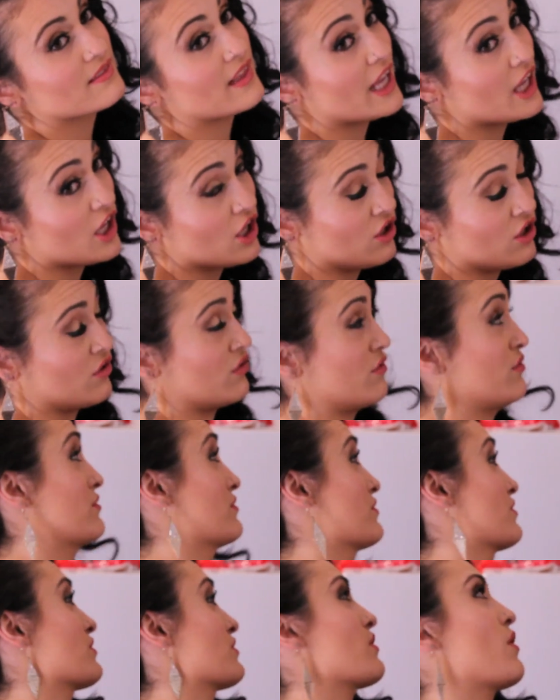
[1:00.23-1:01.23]
thank you
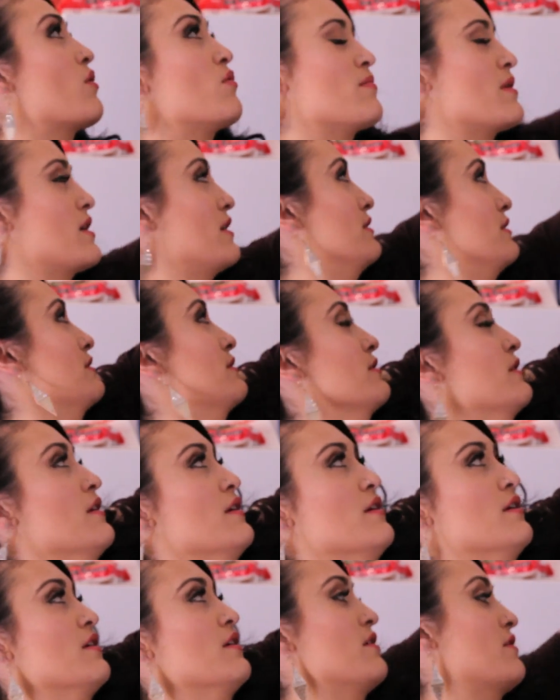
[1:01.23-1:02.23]
so much
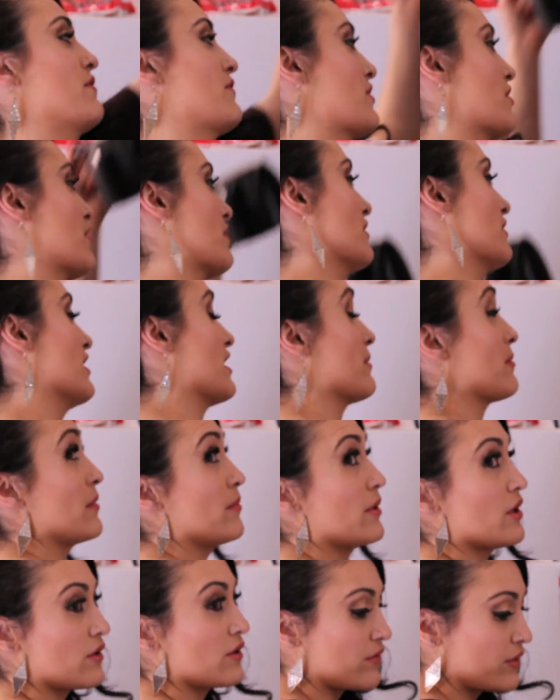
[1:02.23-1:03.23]
for letting
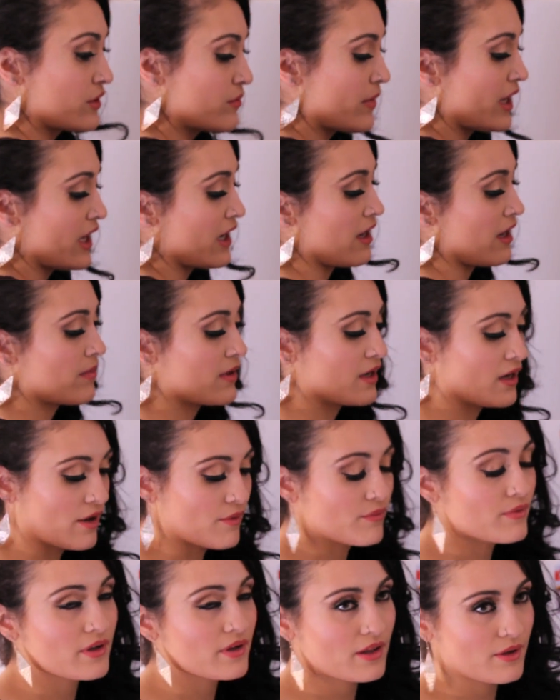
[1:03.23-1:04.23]
me be your roommate. I mean,
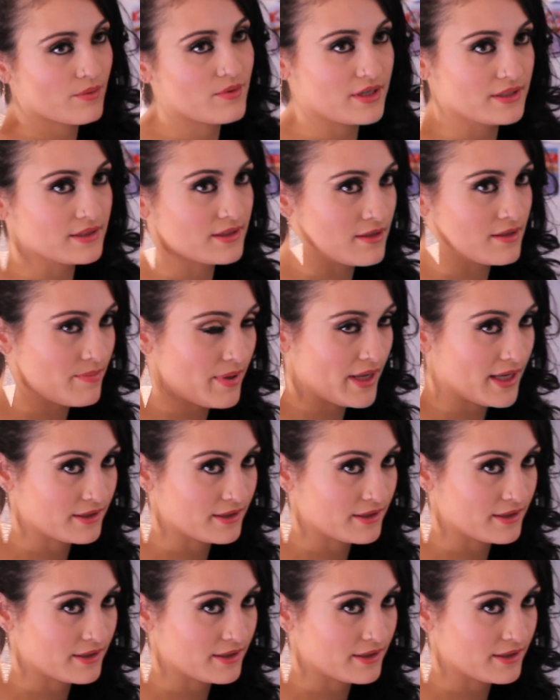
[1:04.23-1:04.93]
I really was in a